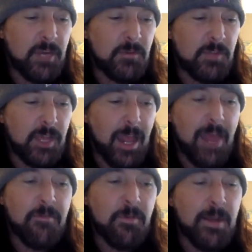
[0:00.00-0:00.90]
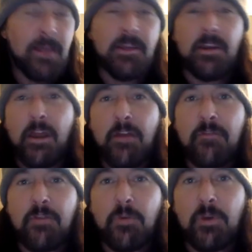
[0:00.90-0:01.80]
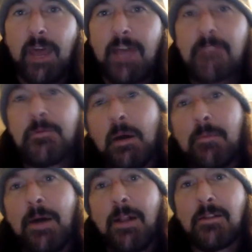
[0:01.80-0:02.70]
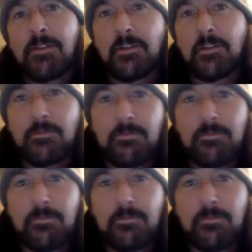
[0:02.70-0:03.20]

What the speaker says: It was everybody I did an interview with asked me about politics.